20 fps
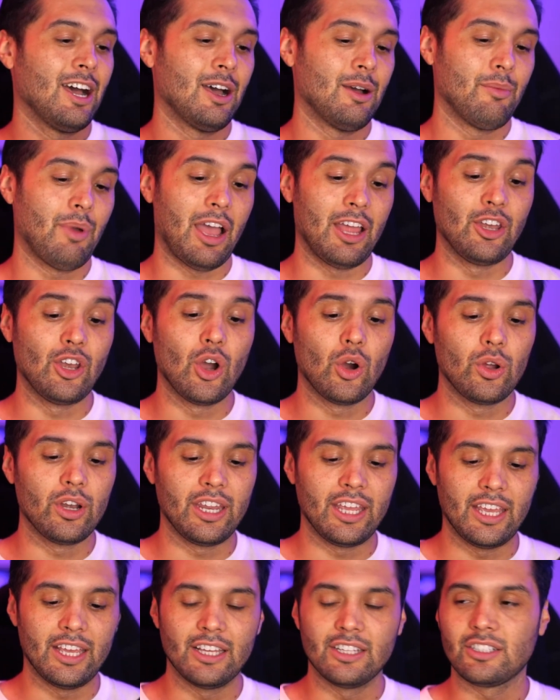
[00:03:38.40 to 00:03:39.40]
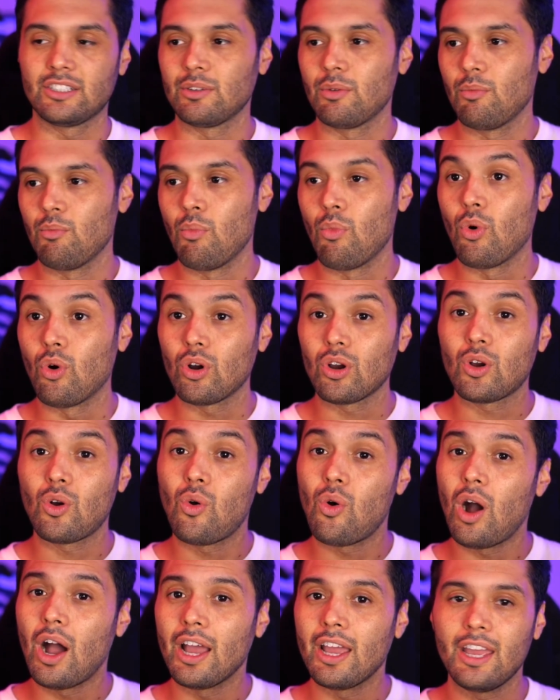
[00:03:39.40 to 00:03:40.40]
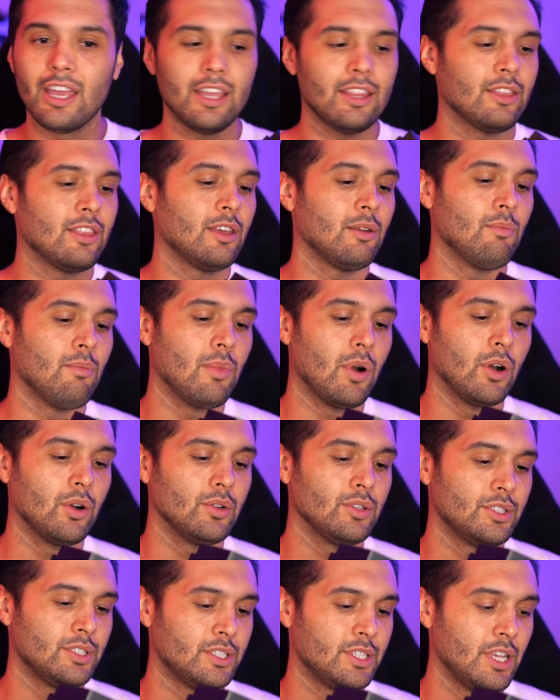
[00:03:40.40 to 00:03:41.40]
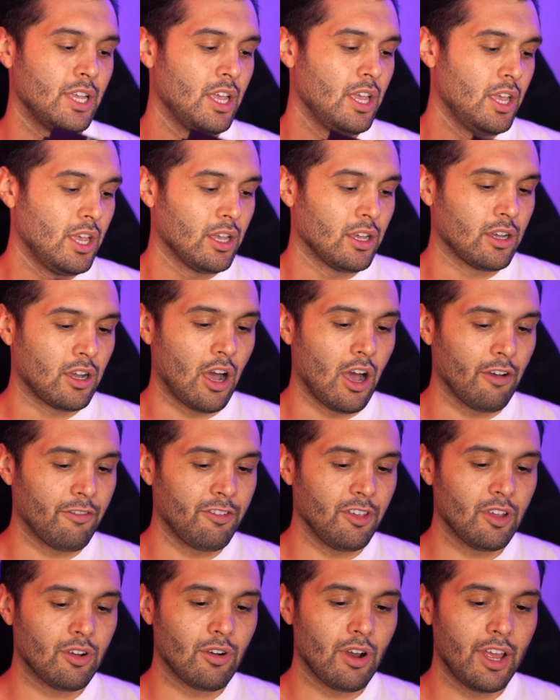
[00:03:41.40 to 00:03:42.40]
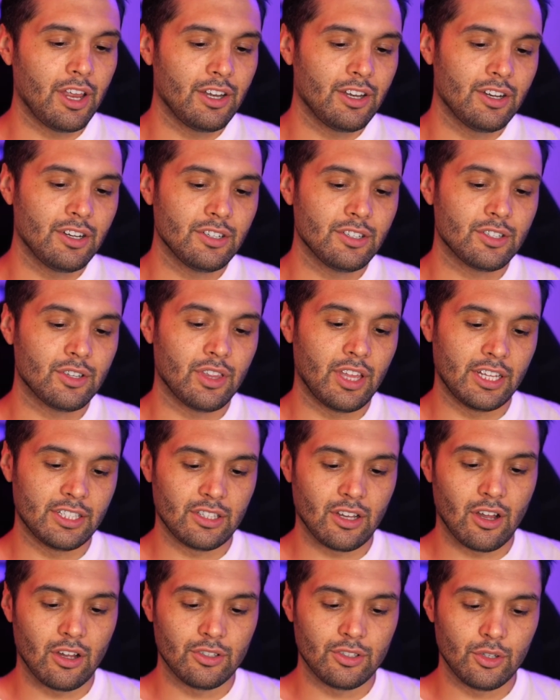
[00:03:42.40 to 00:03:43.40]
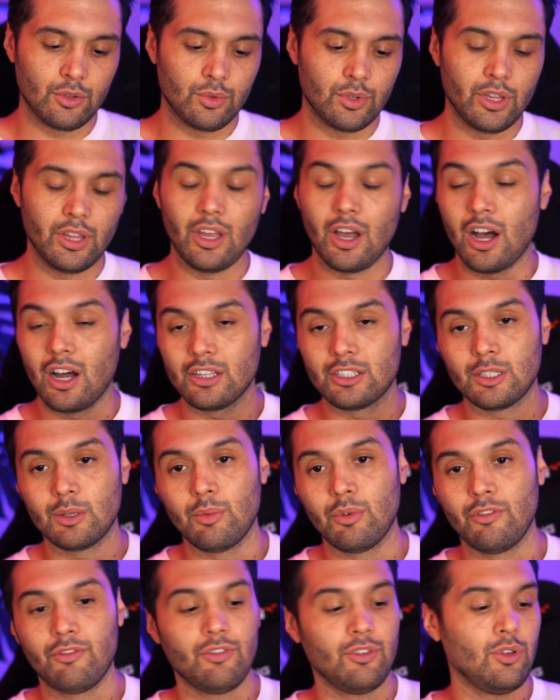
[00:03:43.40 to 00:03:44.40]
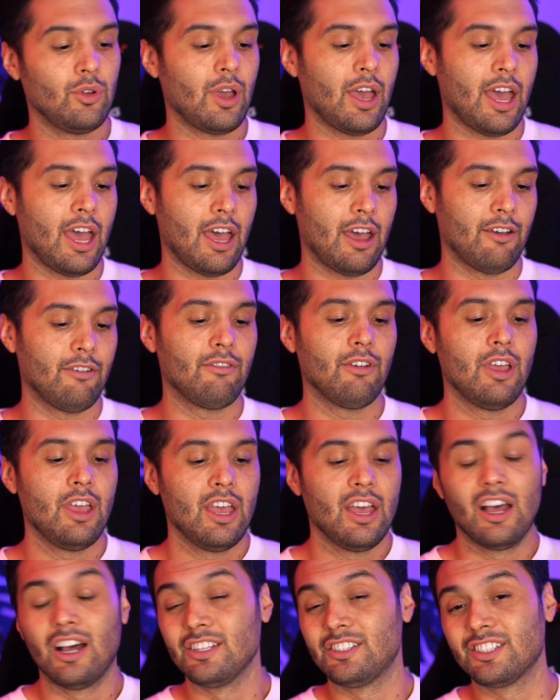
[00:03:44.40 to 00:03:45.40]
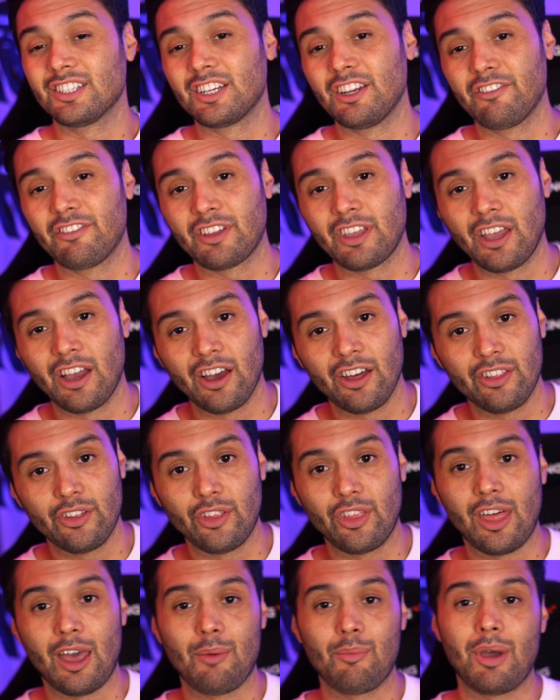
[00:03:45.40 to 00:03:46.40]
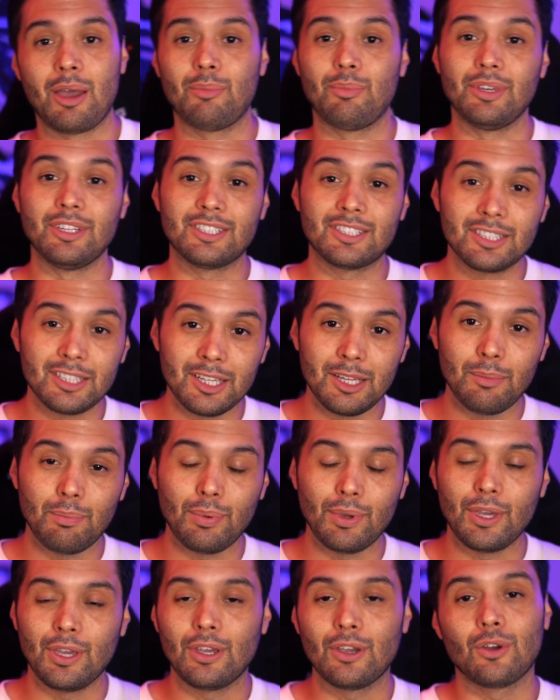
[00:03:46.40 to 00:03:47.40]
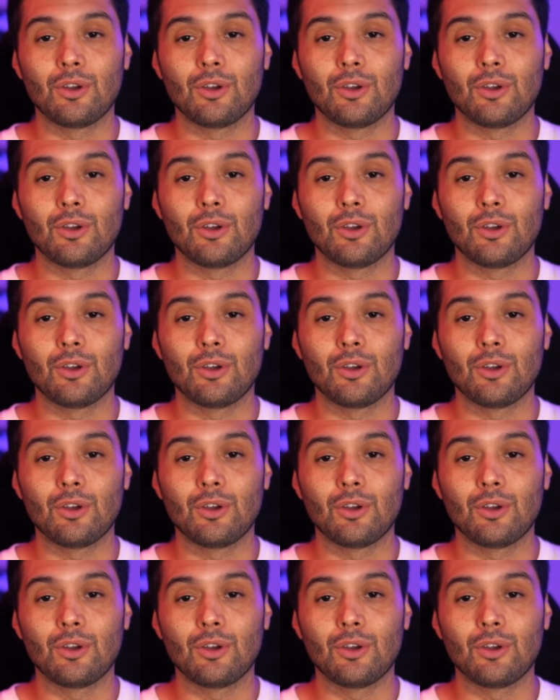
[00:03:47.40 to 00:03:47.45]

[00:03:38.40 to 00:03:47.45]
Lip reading: I know it is more quiet than most coffee grinders, so that's also really awesome if you have a significant other that might be sleeping or